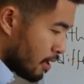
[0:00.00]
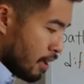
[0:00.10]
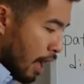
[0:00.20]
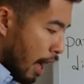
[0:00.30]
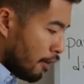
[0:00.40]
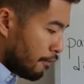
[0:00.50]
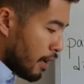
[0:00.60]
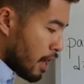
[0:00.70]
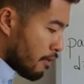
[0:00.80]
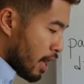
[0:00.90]
How
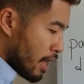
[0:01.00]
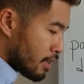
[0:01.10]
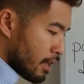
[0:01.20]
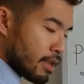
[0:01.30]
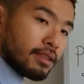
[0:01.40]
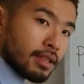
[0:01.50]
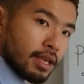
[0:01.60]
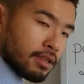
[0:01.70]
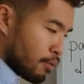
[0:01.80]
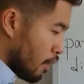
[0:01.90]
far ahead is
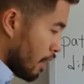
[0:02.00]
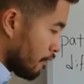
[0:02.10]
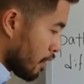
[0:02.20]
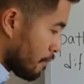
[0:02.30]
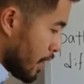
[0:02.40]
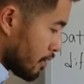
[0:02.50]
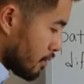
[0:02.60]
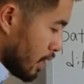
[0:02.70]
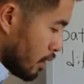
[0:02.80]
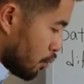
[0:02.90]
this wave compared to
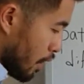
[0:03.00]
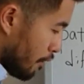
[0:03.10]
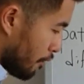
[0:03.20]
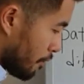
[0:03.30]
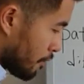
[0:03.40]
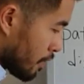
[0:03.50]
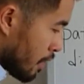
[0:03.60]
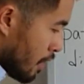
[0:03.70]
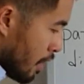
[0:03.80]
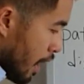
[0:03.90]
this wave?
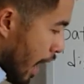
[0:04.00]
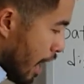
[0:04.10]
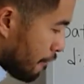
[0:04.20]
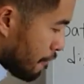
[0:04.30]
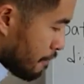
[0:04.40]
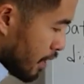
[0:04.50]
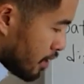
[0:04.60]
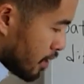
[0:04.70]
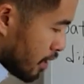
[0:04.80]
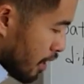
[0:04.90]
I have
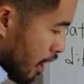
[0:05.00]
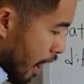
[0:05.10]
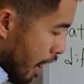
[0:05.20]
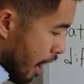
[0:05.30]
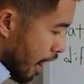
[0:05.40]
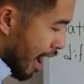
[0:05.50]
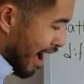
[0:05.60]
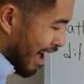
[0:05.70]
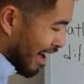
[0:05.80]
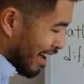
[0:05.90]
missed
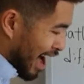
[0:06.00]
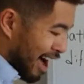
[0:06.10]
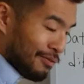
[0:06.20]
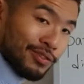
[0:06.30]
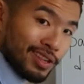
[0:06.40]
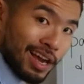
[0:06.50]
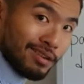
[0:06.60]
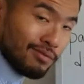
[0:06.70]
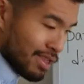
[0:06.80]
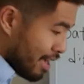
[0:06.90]
half a
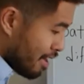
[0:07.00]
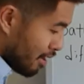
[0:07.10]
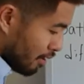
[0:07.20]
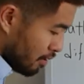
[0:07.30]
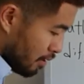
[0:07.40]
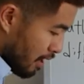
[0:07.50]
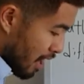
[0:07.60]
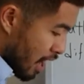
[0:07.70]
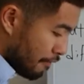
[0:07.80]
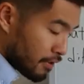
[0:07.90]
cycle in here,
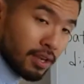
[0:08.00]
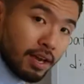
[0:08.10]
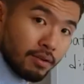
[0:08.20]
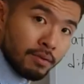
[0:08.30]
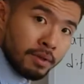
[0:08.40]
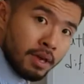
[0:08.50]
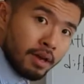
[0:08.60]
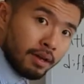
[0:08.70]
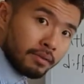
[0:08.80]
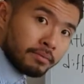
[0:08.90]
half a cycle in here.